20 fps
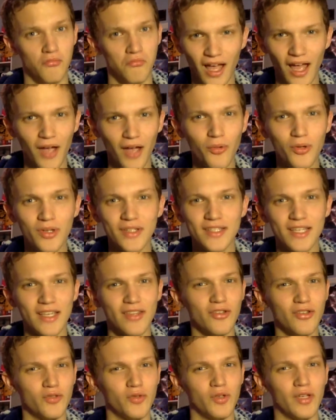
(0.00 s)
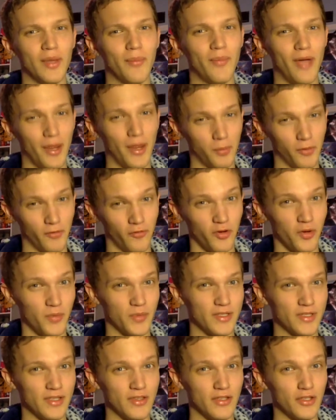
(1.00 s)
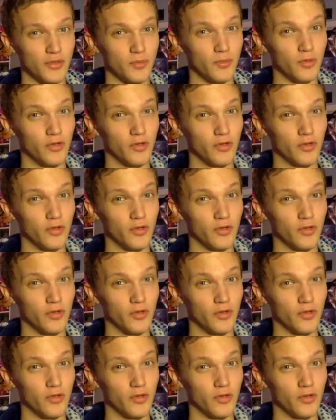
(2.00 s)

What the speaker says: I wouldn't say there's really a bad performance in this